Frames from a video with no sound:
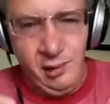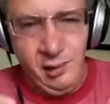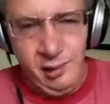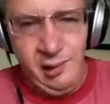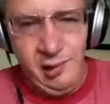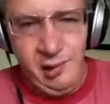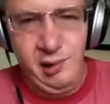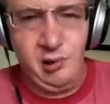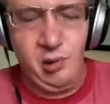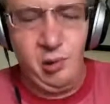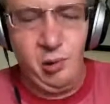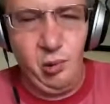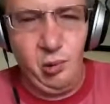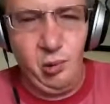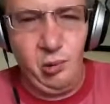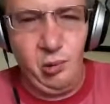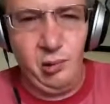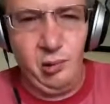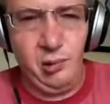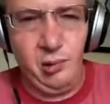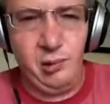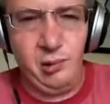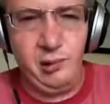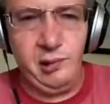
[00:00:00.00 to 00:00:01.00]
these
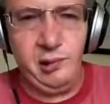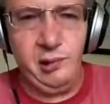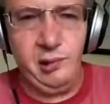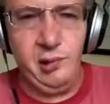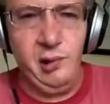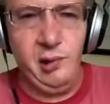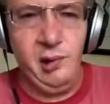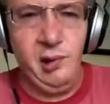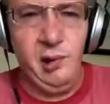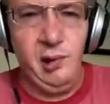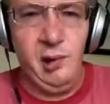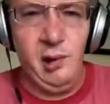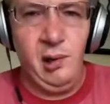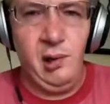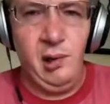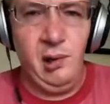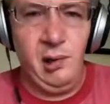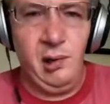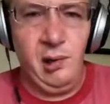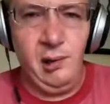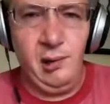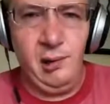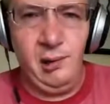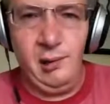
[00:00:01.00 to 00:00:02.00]
tools
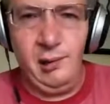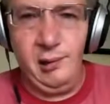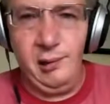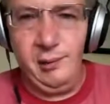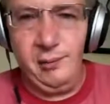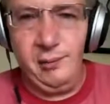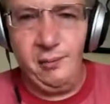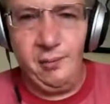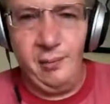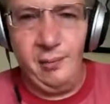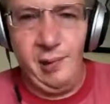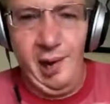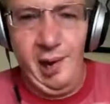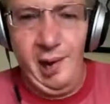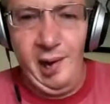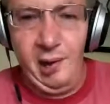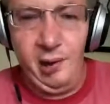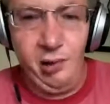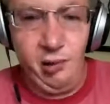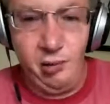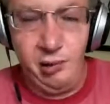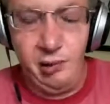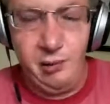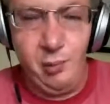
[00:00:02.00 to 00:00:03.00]

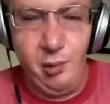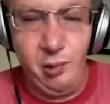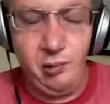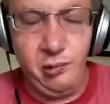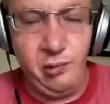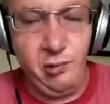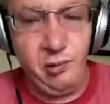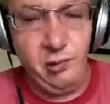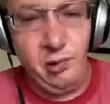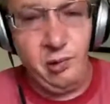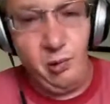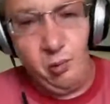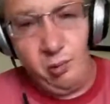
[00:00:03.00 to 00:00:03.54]
at your disposal.